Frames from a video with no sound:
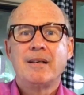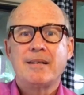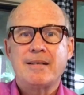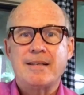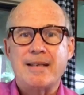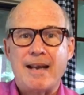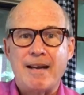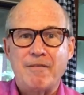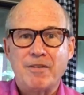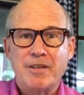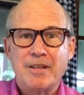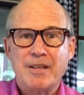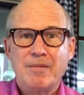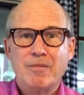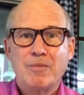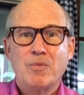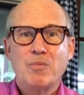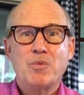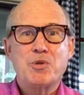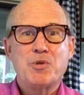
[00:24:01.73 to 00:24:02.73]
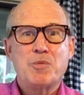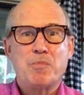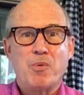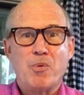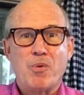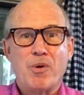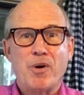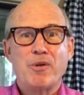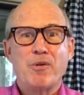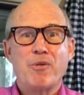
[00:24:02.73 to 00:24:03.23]
David was
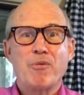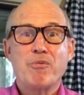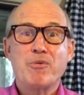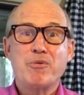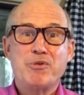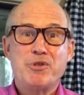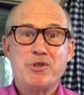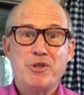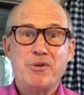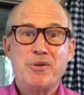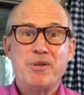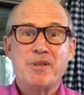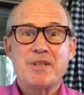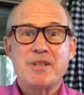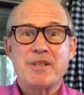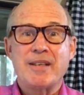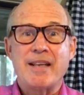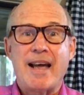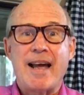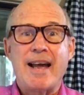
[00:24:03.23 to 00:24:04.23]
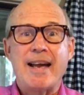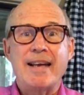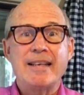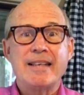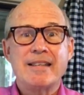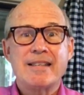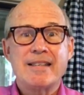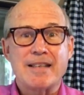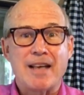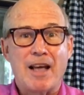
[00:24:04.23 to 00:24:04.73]
born through Judah's
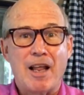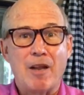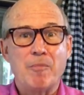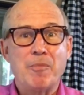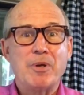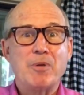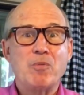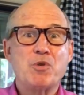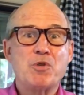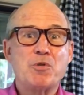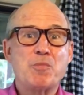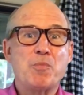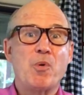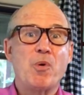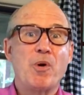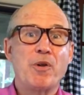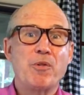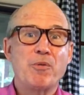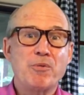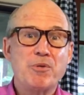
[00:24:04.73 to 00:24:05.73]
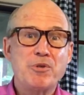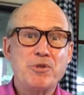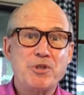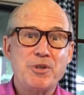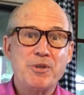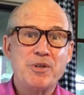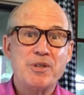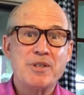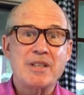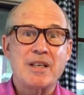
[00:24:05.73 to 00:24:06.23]
line, Solomon was born through
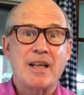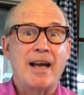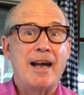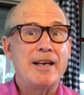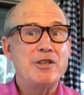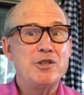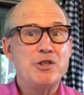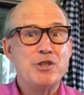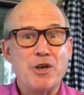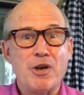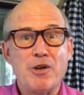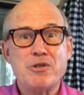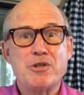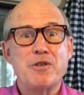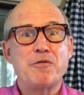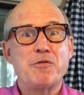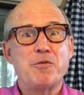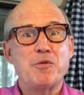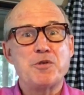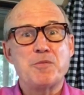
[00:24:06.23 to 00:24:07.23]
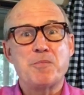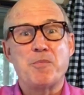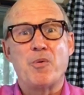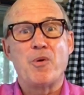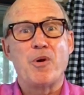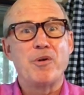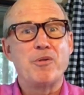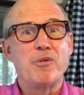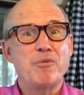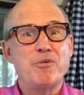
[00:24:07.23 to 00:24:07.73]
Judah's line, Joseph was
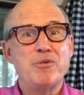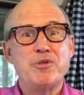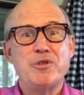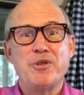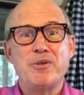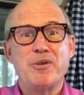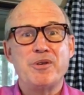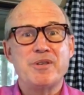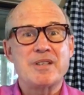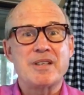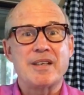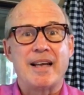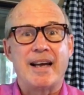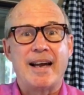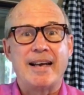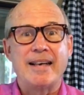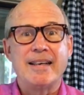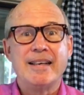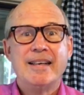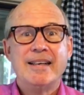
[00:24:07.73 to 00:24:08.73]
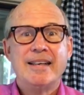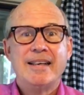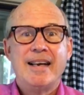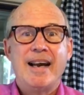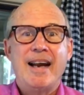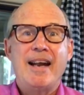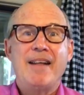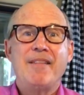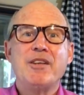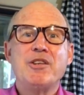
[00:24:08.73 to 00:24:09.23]
born through Judah's line,
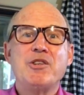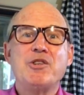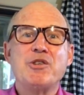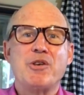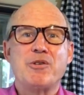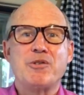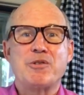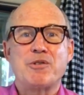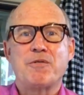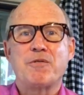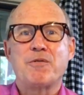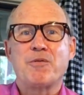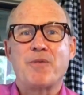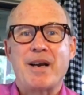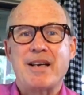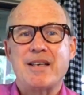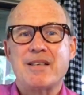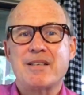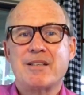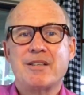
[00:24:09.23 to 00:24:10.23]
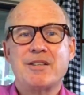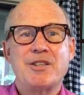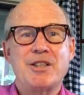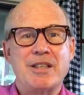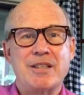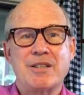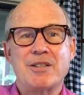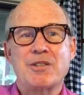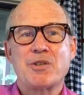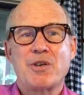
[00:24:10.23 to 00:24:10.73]
and then Joseph raised
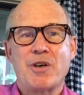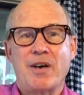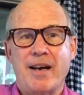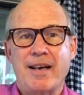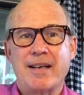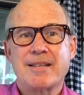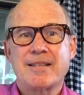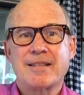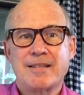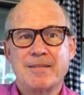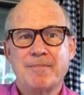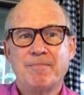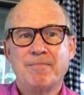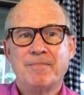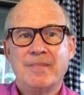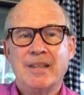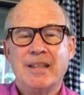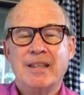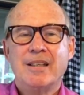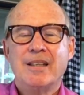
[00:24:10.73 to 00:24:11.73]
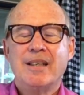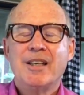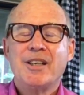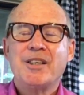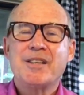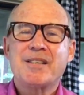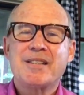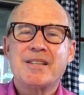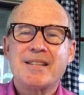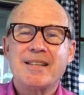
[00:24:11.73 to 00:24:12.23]
Jesus Christ.
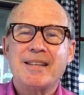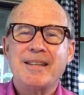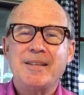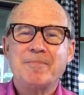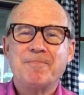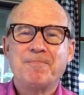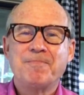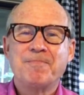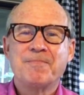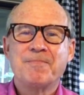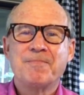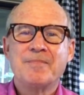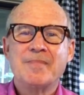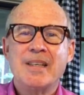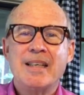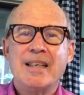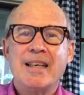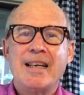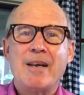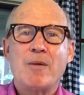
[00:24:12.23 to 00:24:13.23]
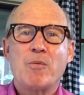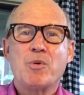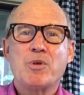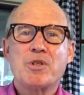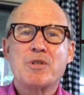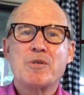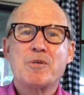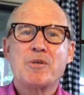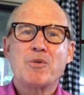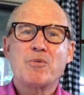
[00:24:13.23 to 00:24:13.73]
You see, it
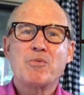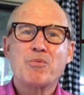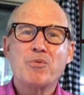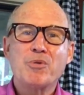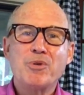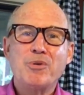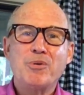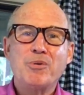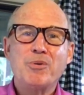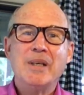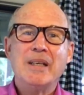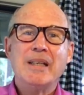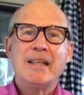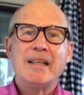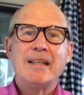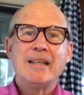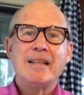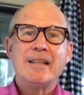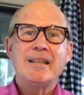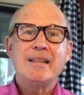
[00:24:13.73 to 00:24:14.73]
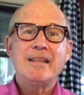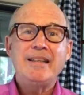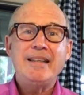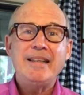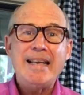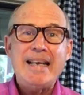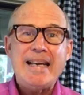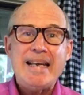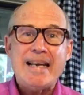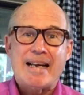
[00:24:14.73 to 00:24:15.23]
was through
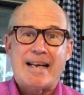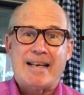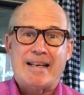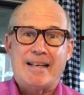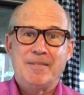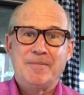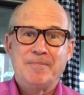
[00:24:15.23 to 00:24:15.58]
Leah